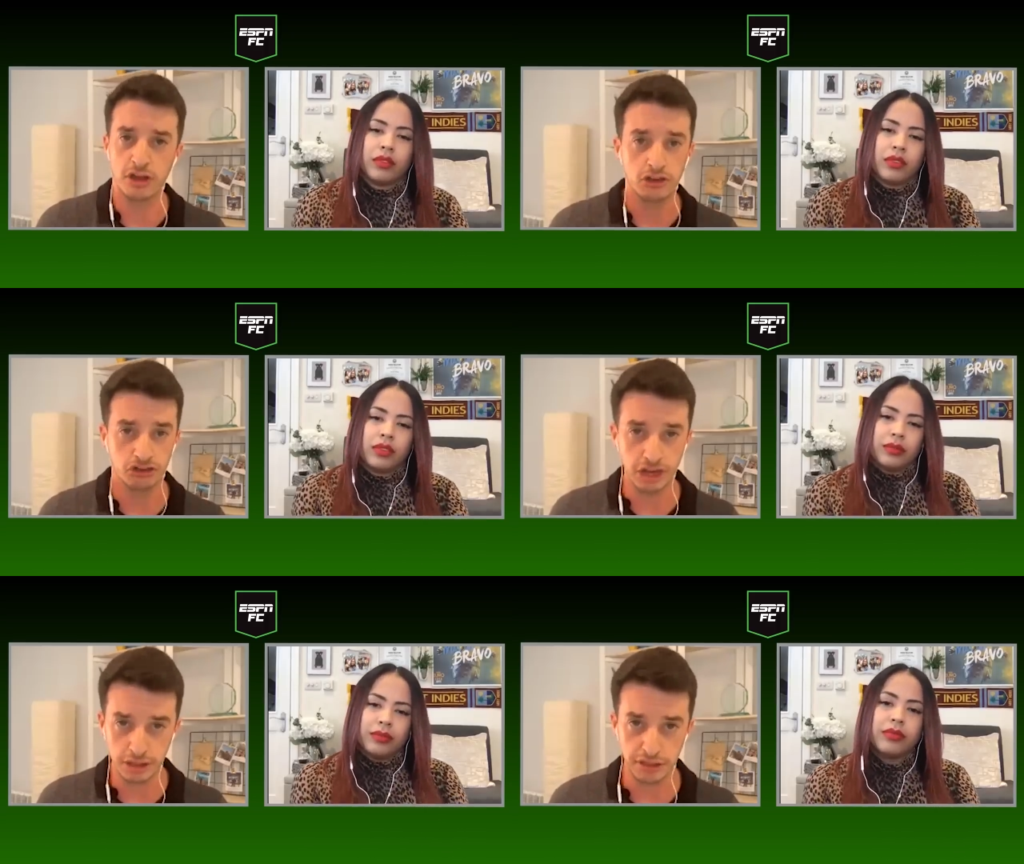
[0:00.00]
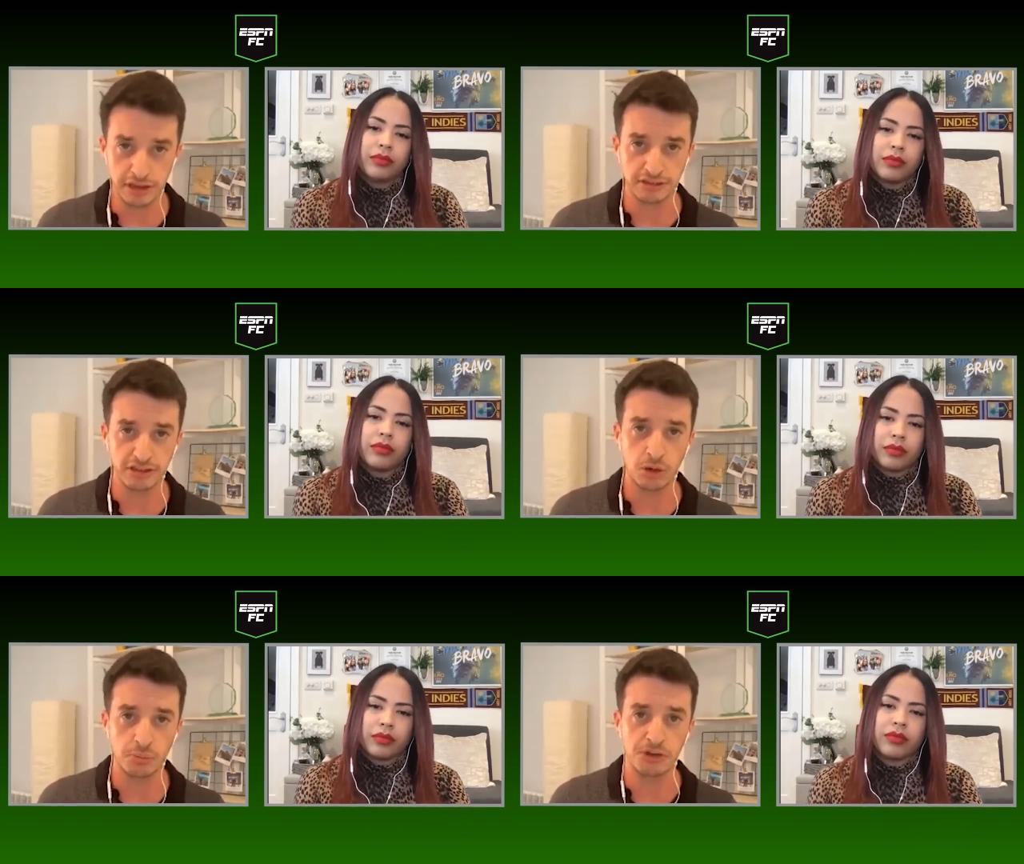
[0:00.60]
Speaker 1: shake things
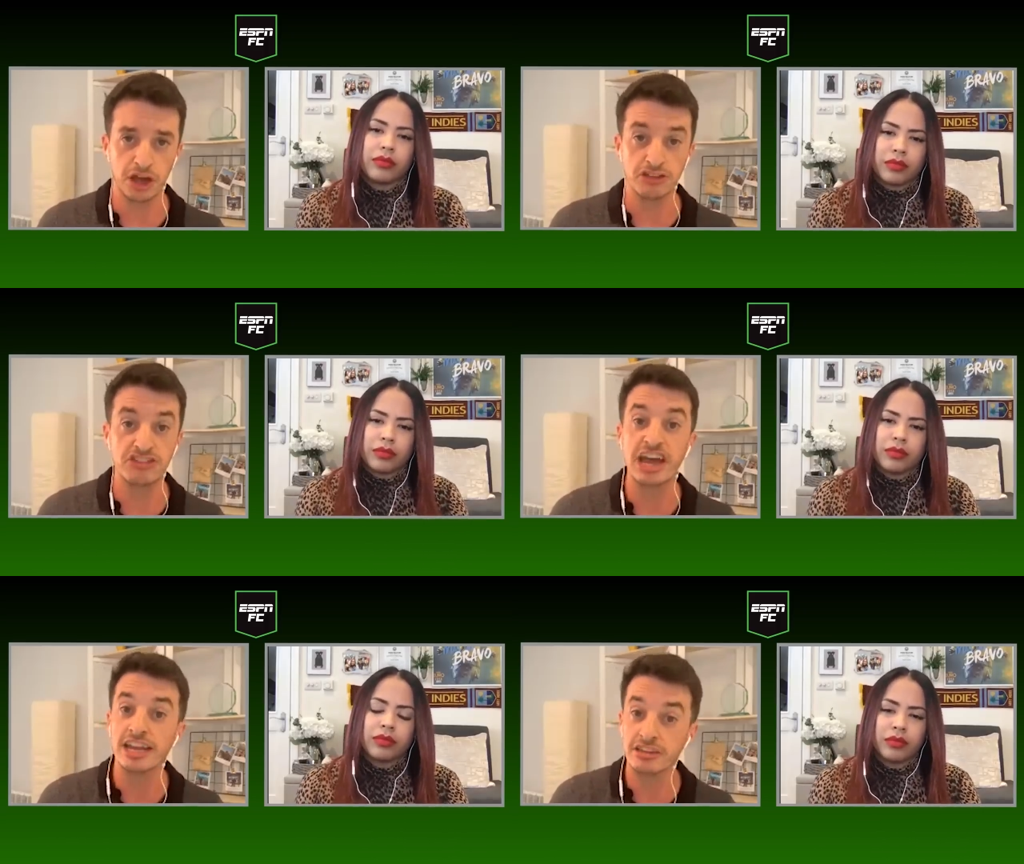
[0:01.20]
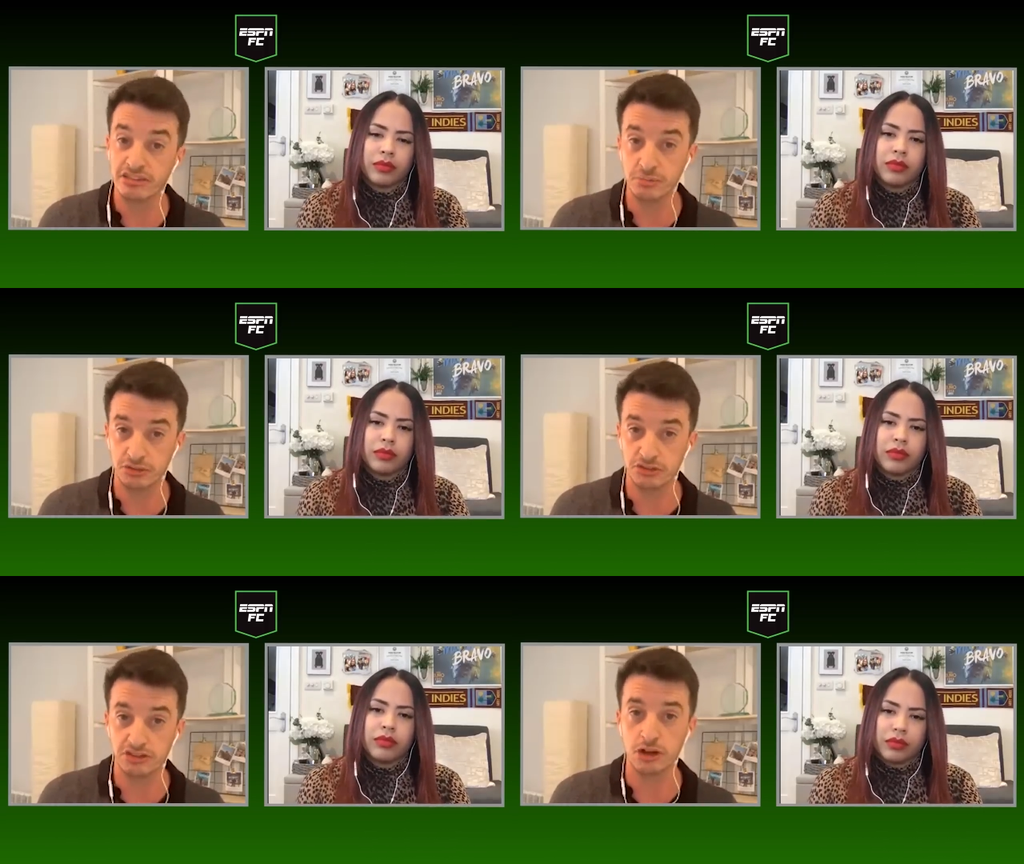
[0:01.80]
up and challenge
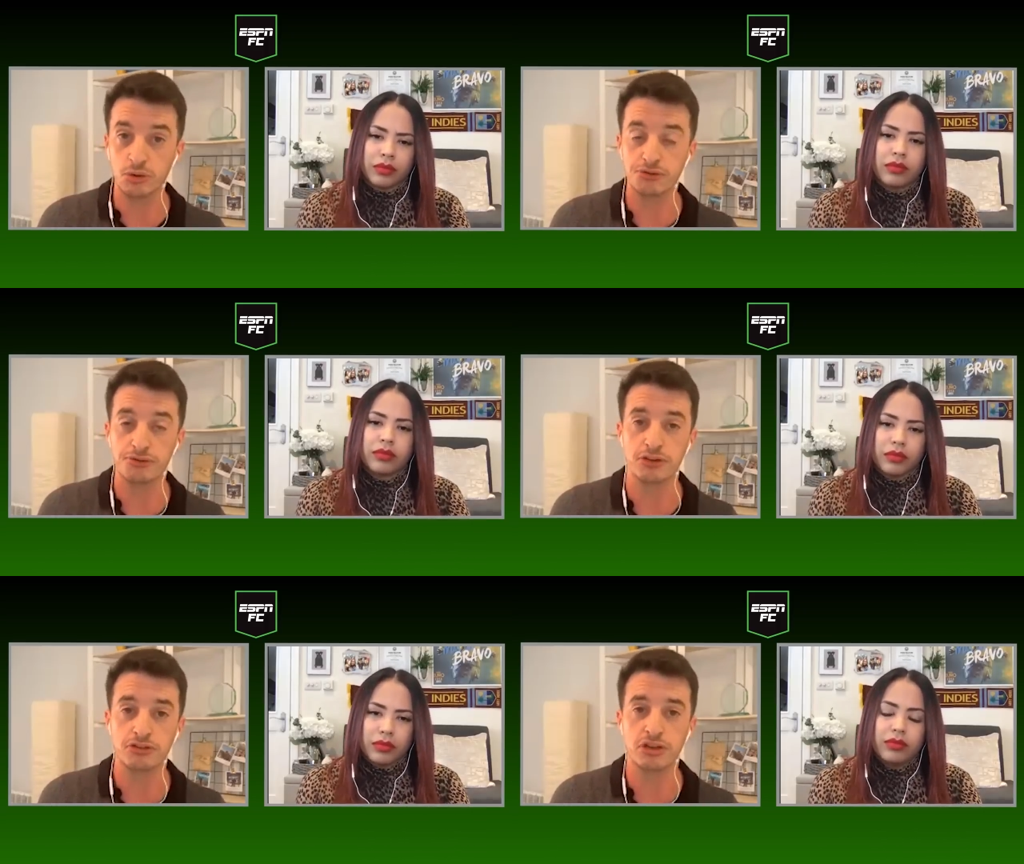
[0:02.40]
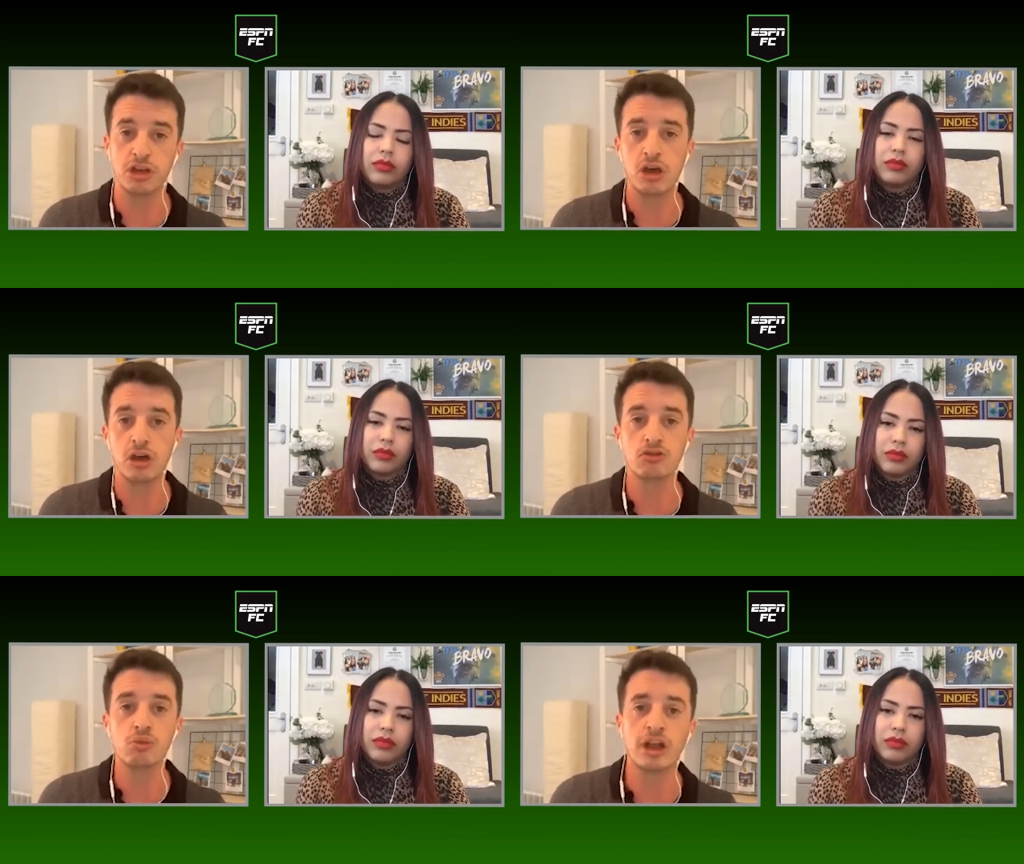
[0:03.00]
himself as,
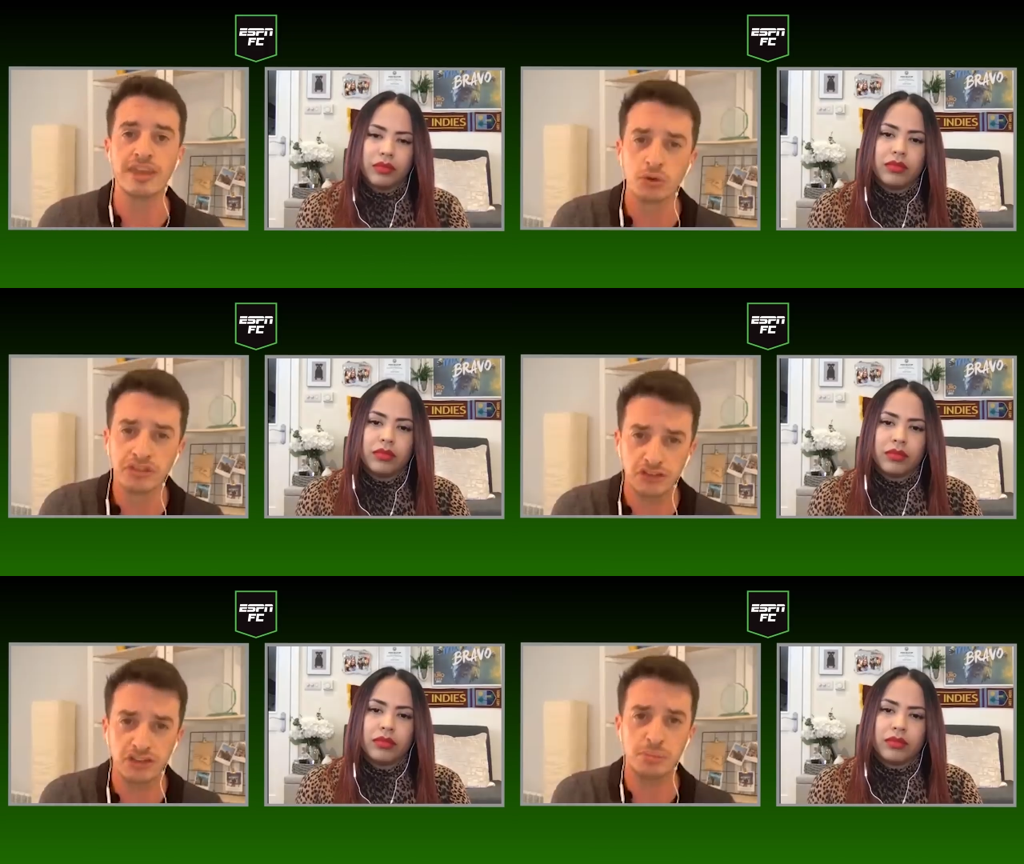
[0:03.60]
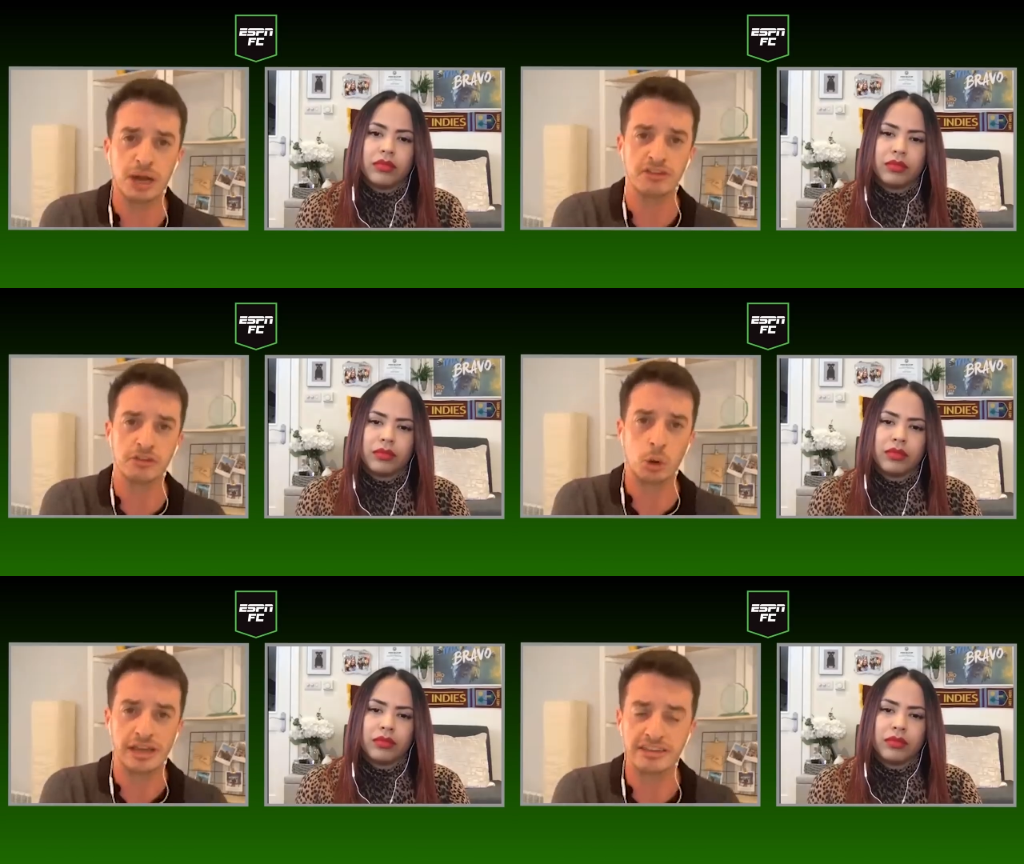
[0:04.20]
as well. I think what's interesting about this
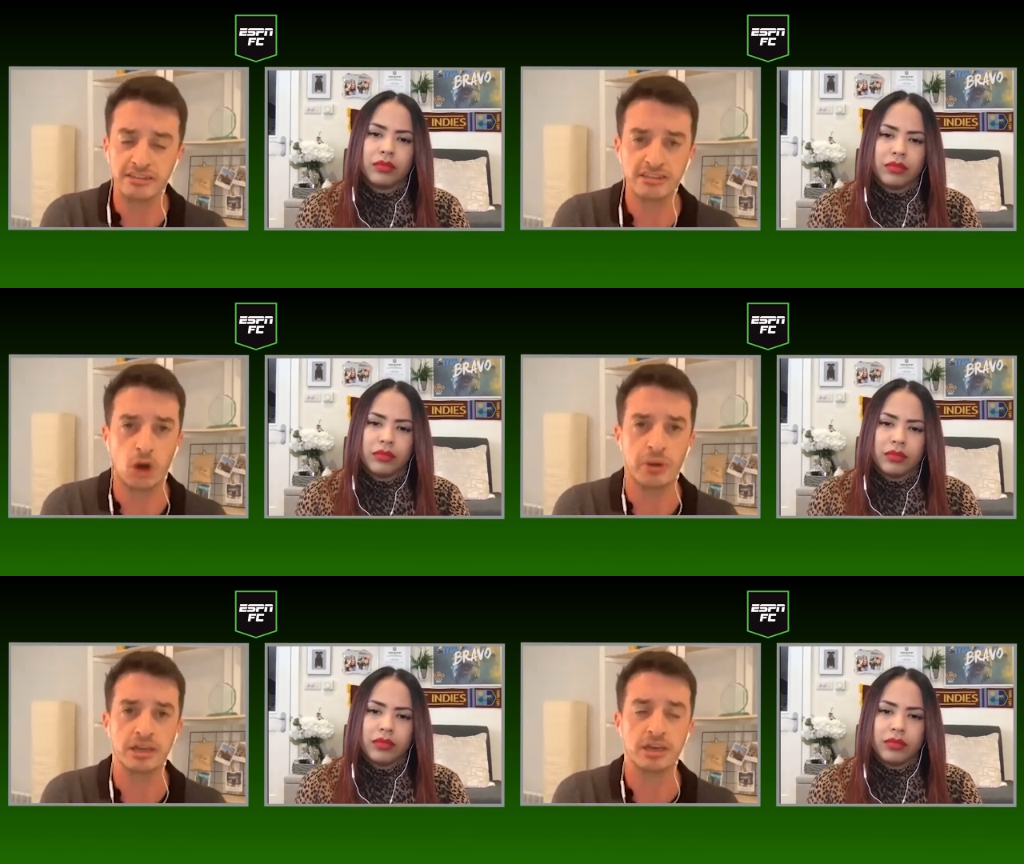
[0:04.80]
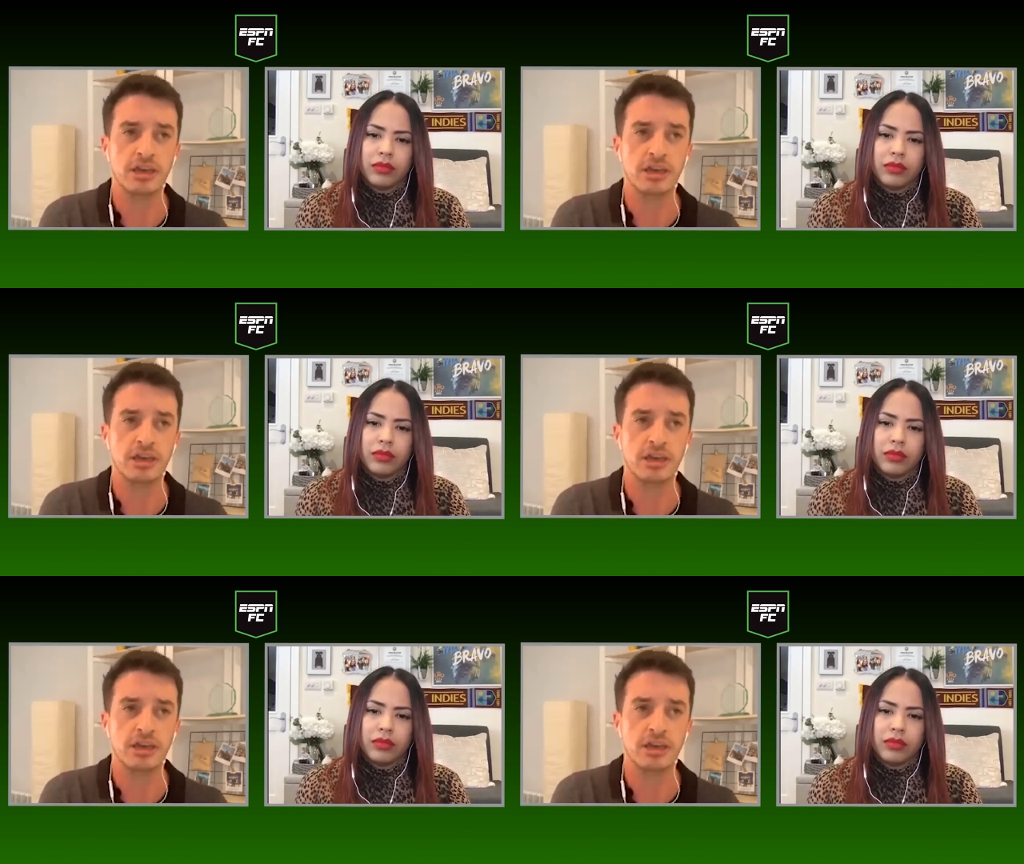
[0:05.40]
appointment is it's going